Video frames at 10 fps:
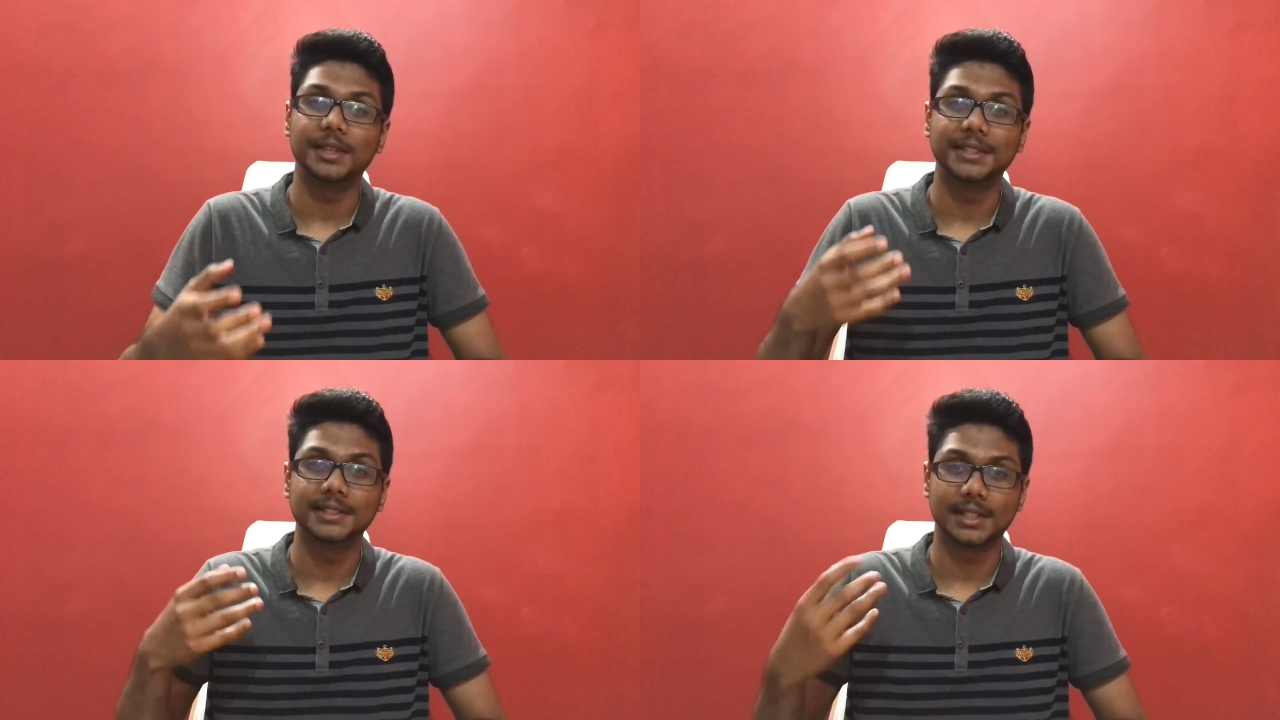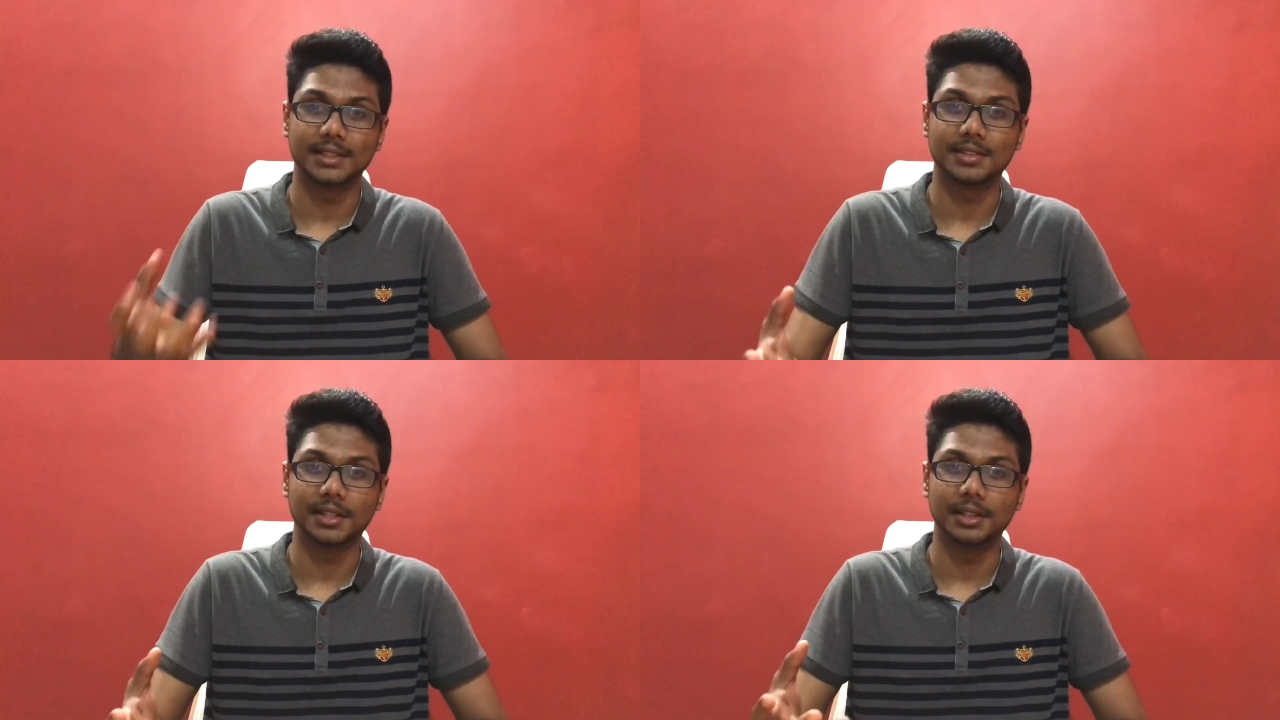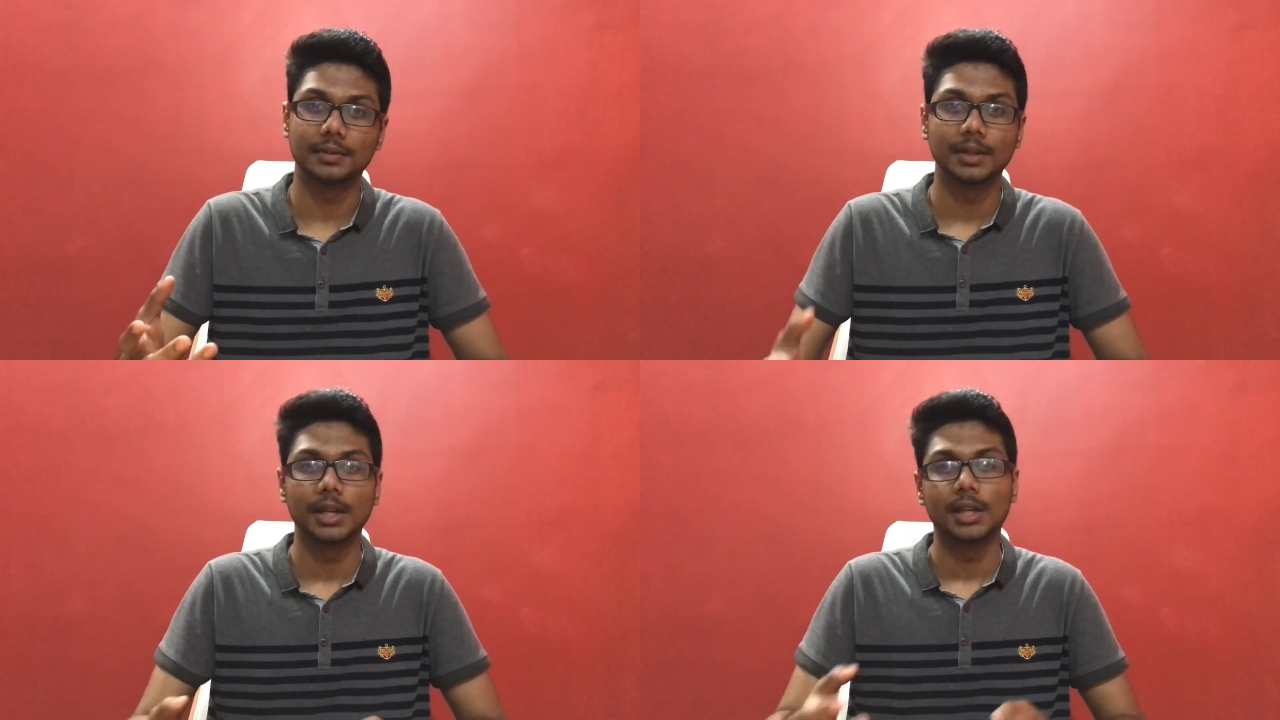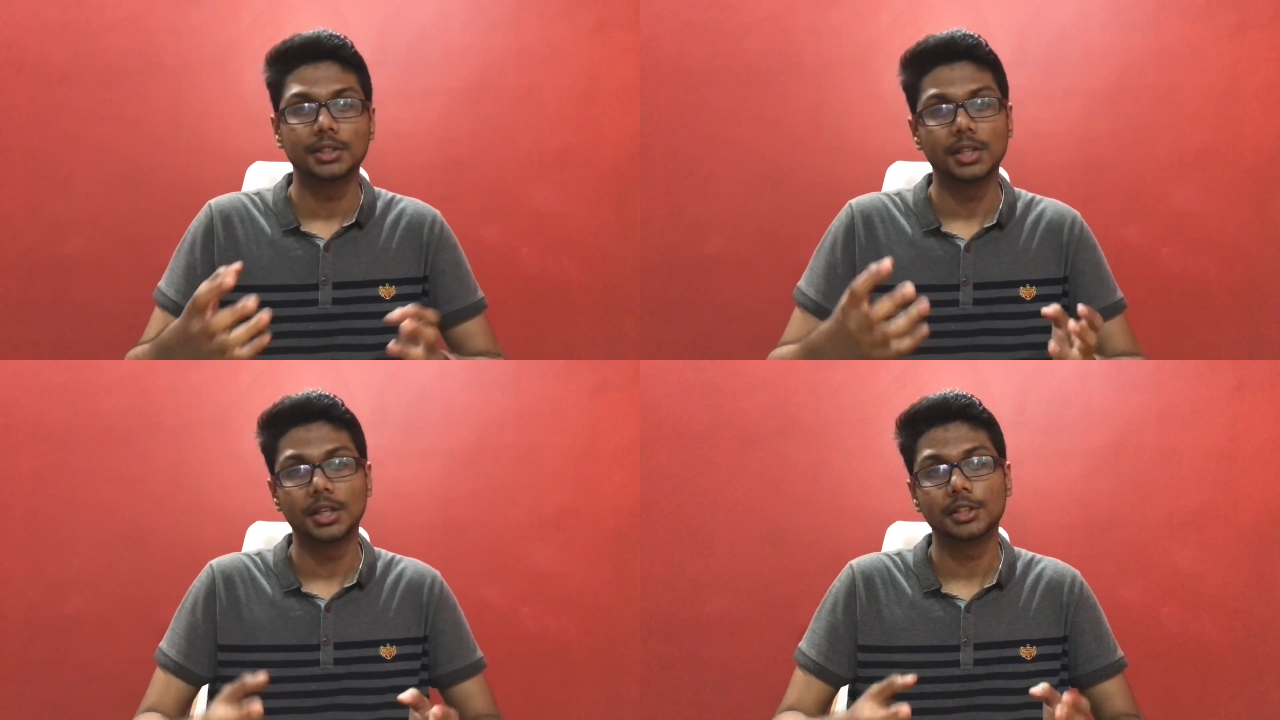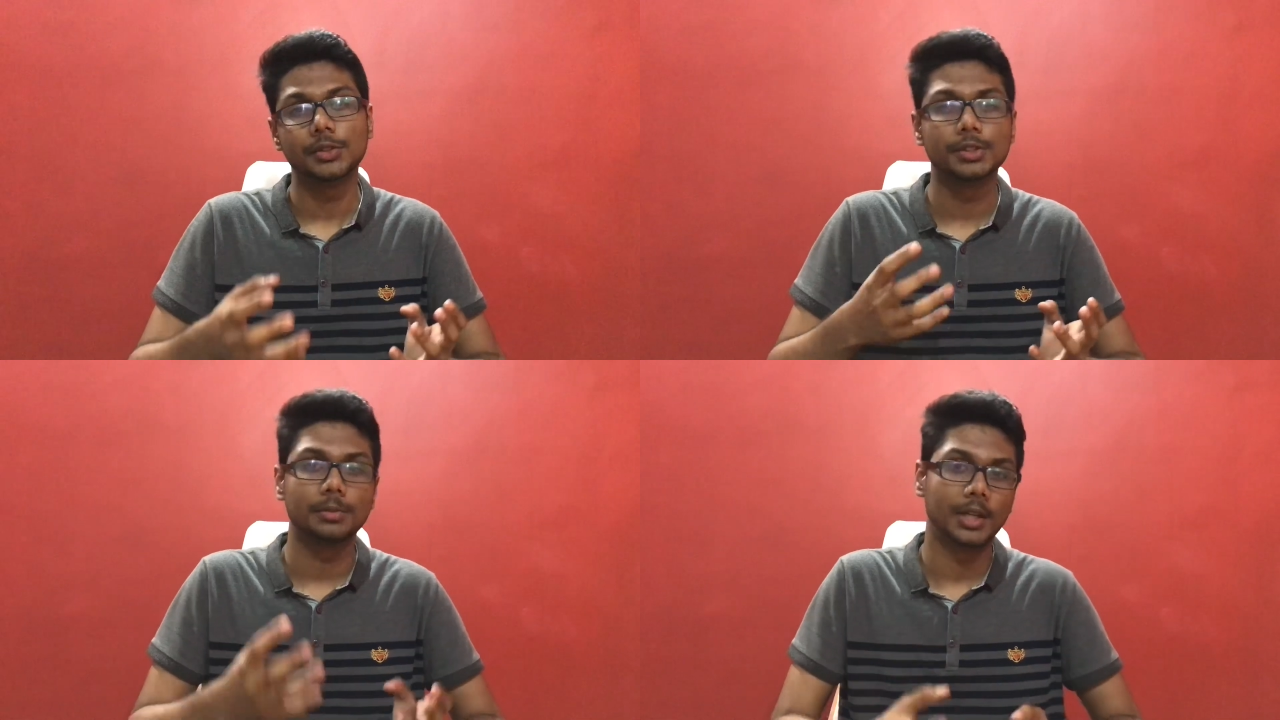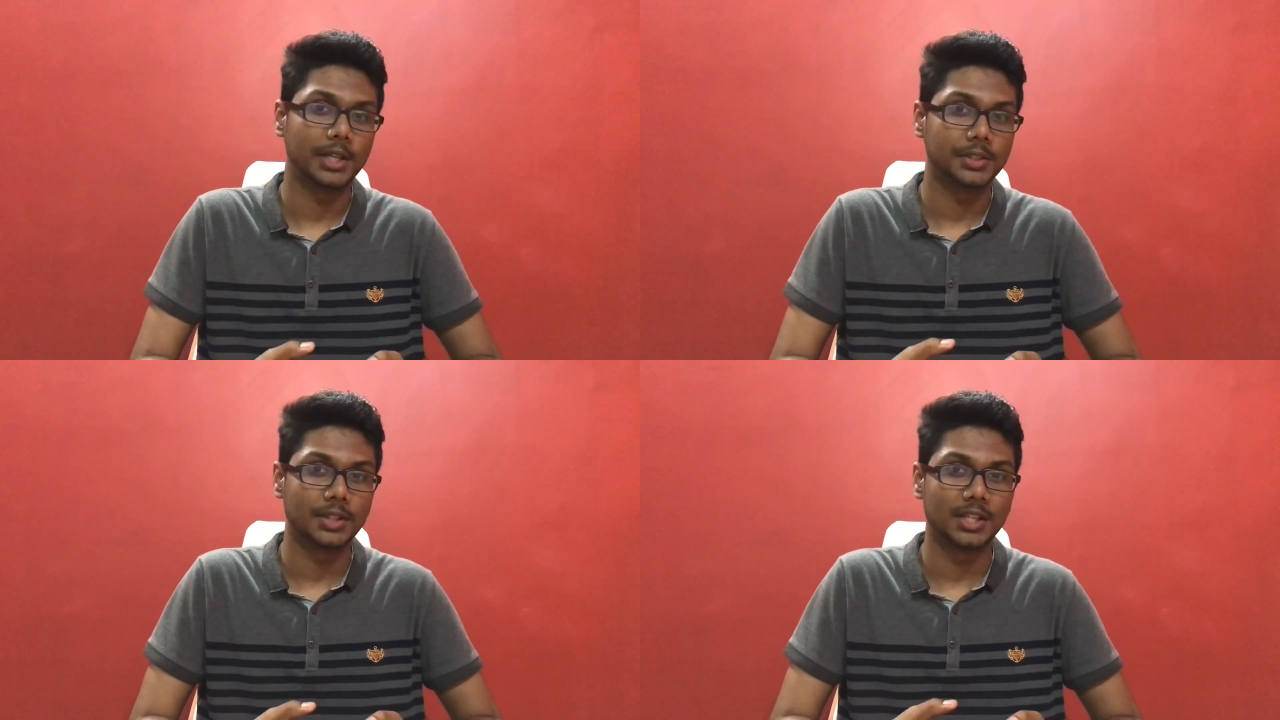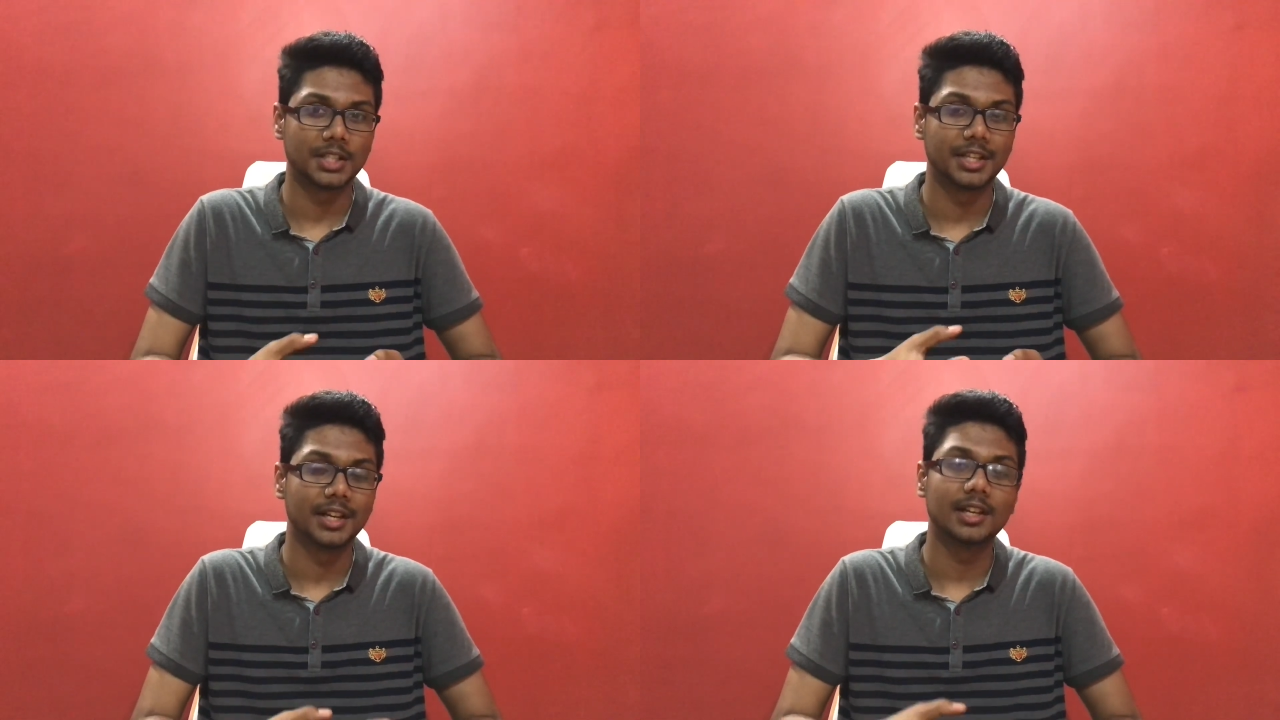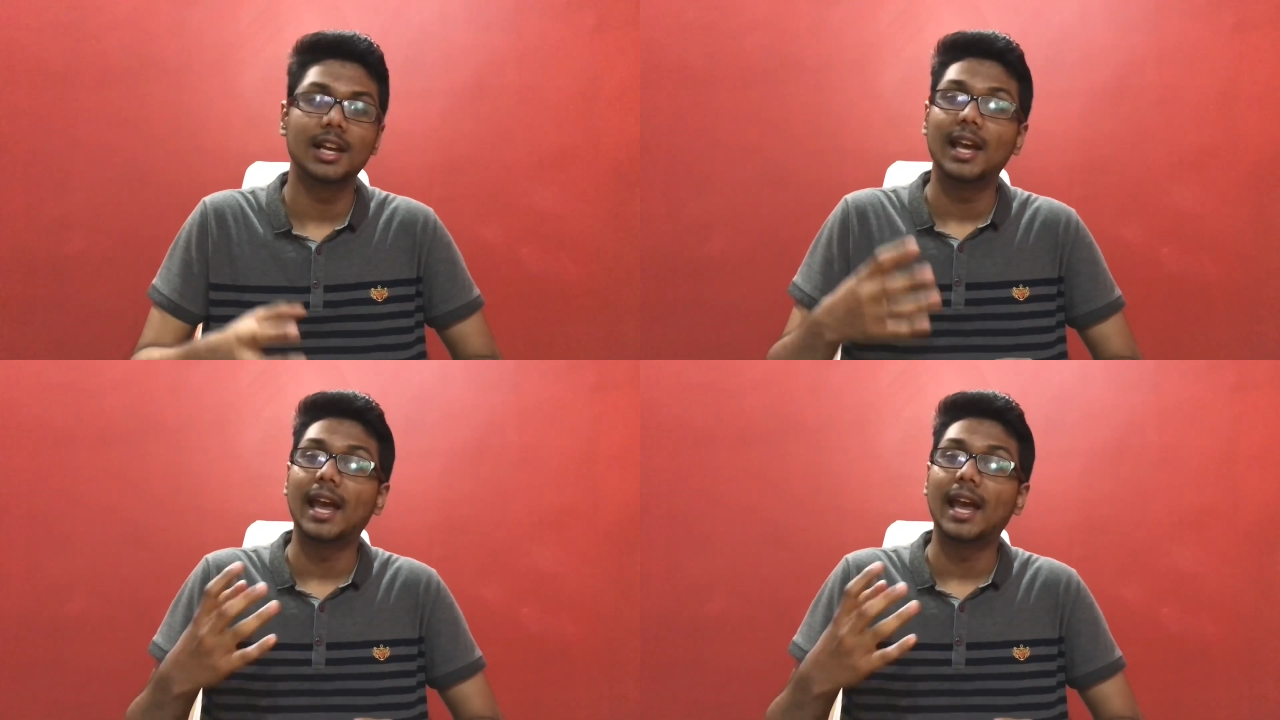feels unsafe, she can use Meri Suraksha,